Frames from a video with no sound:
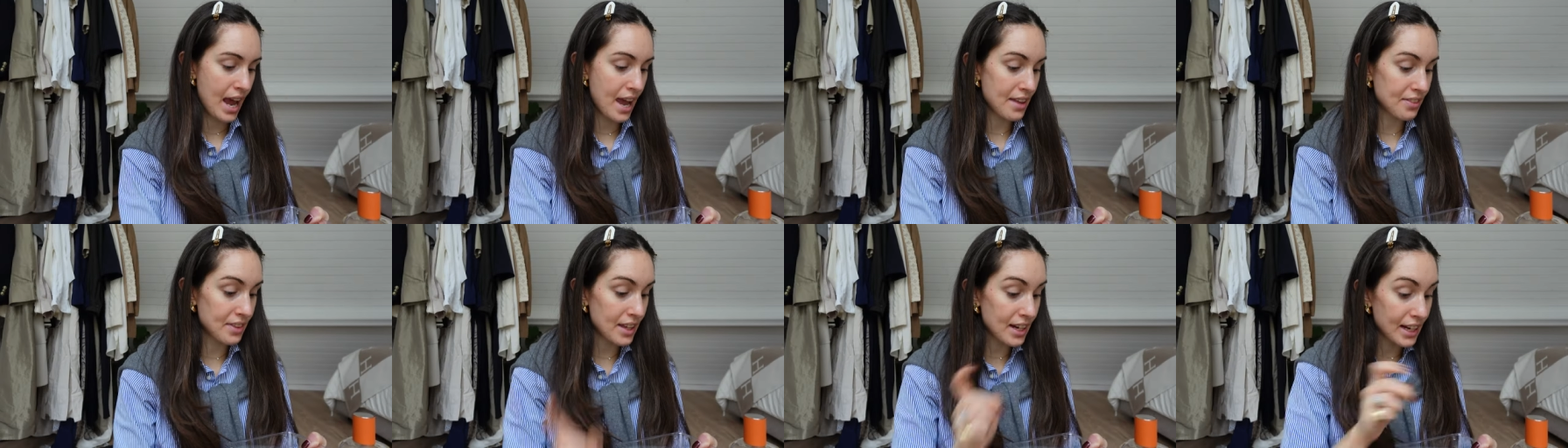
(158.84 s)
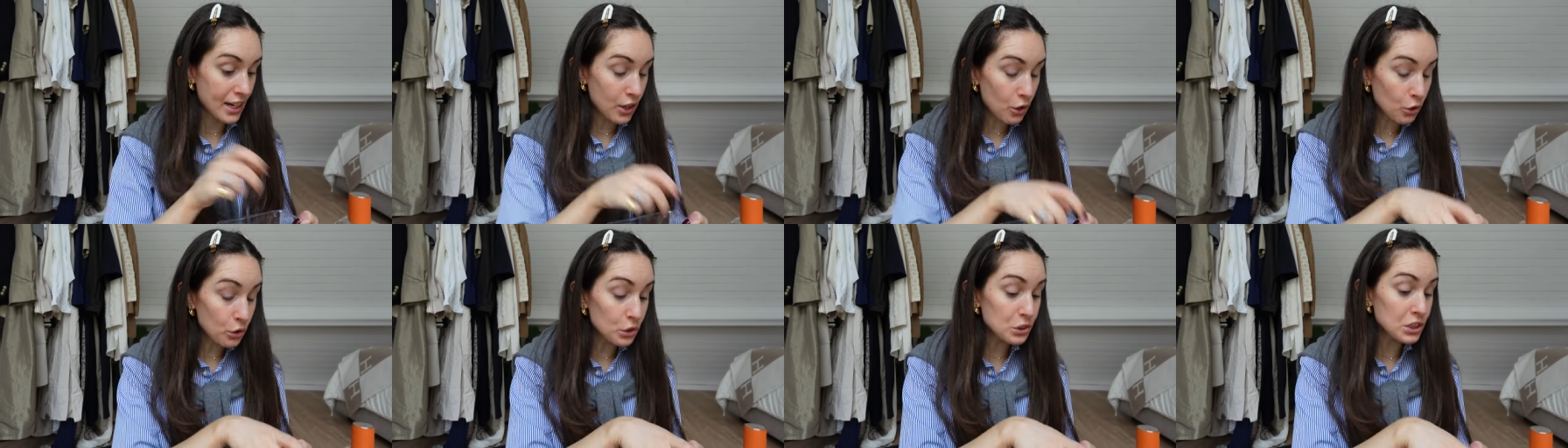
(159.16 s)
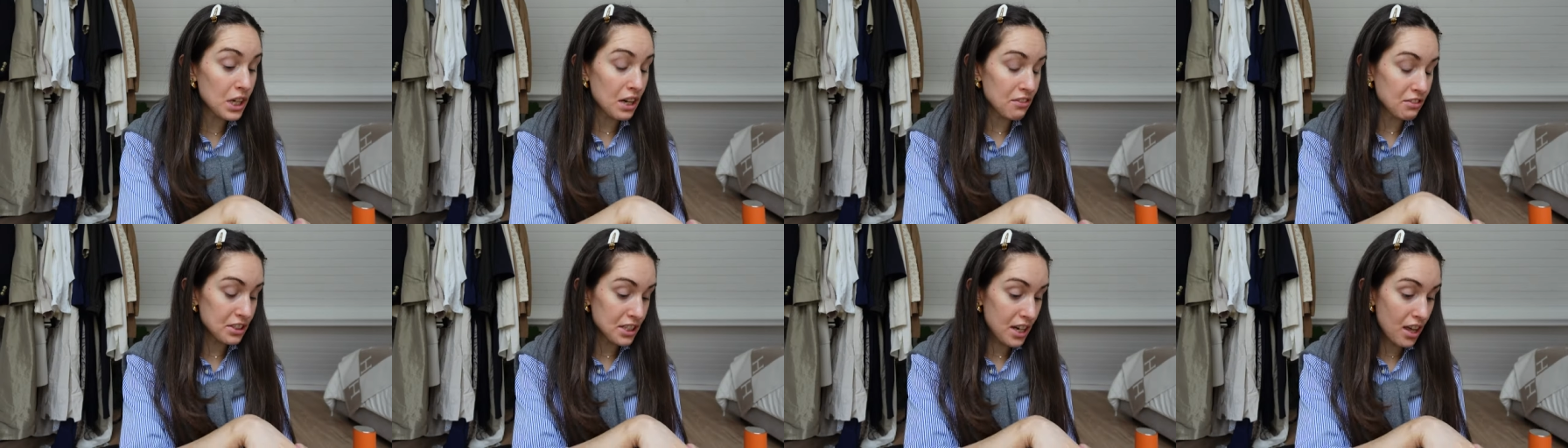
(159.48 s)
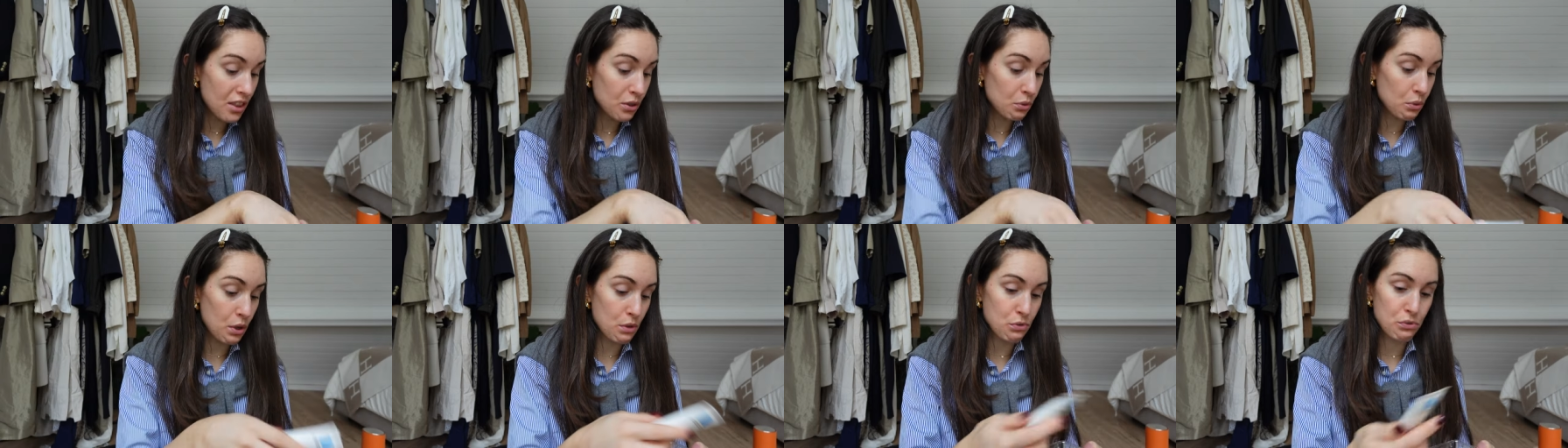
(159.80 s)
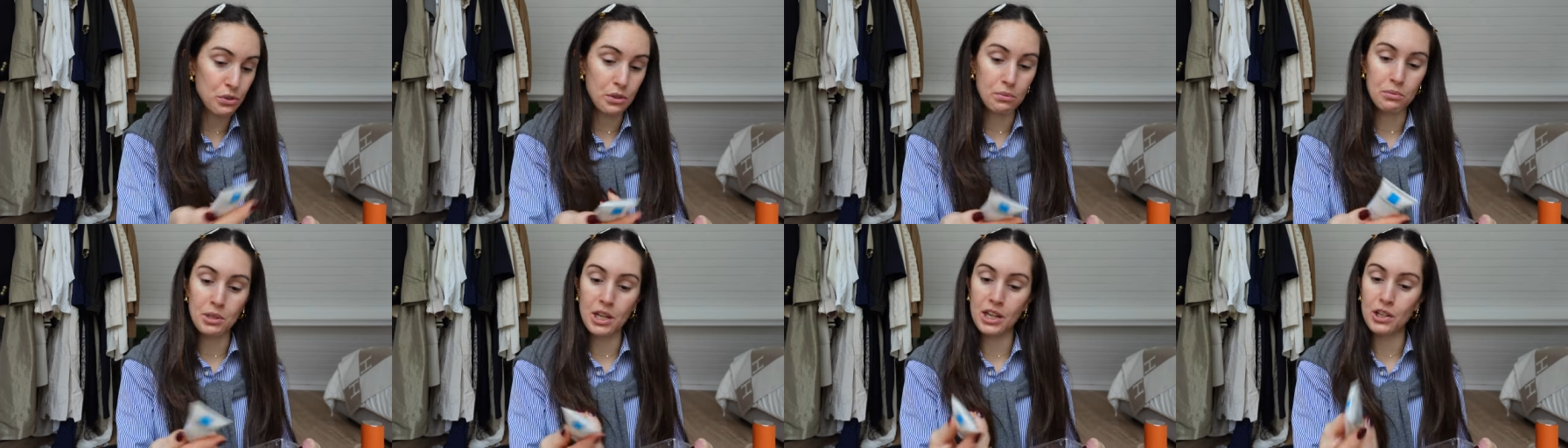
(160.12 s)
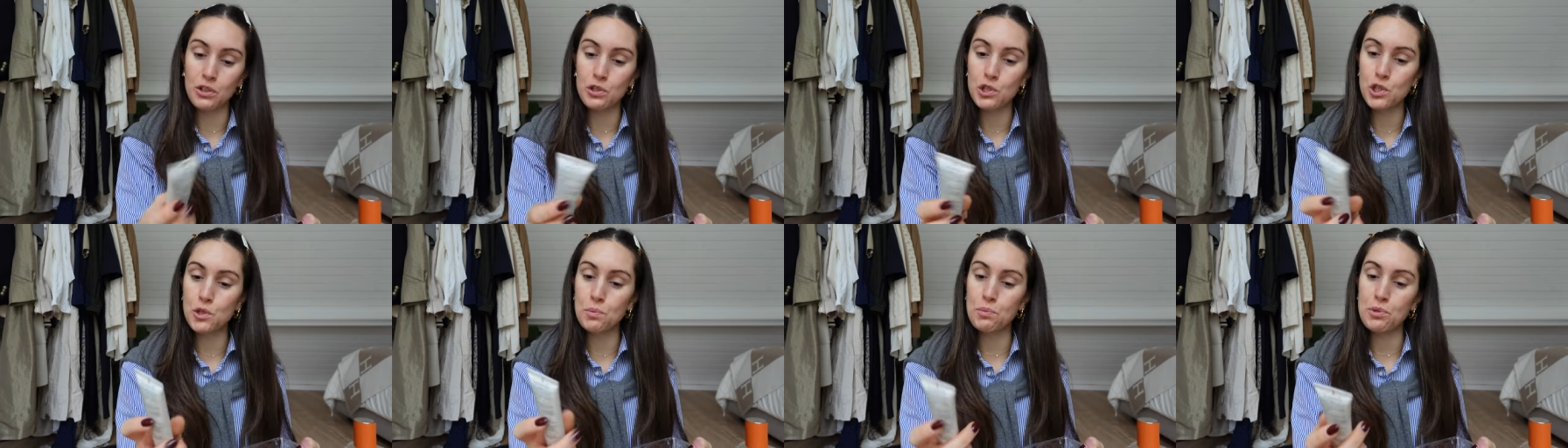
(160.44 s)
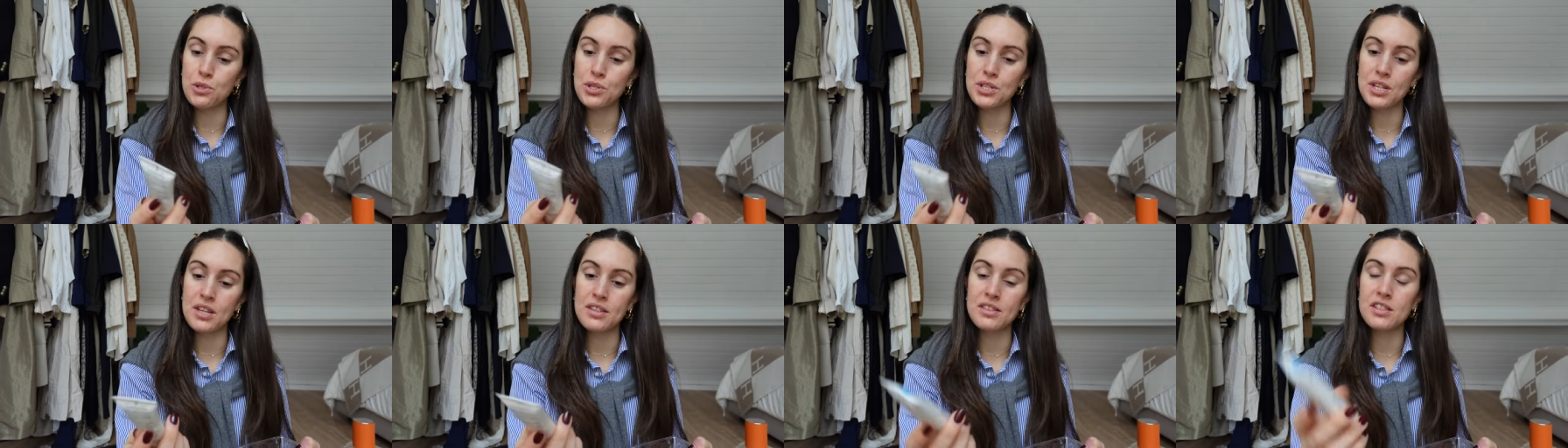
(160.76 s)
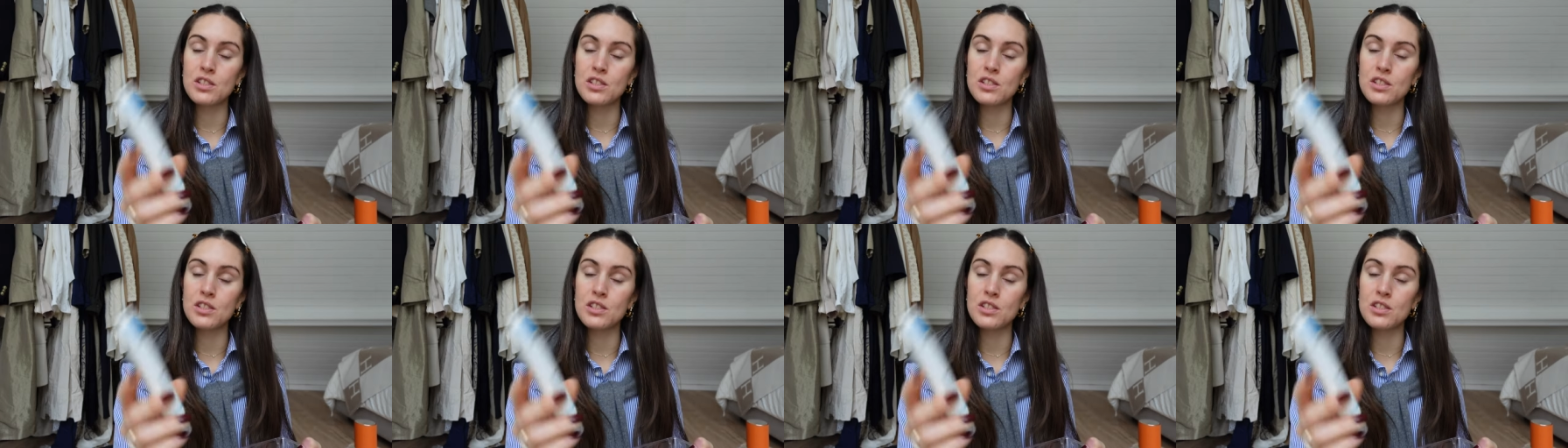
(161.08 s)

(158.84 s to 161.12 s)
And then I also have another one from La Roche-Posay.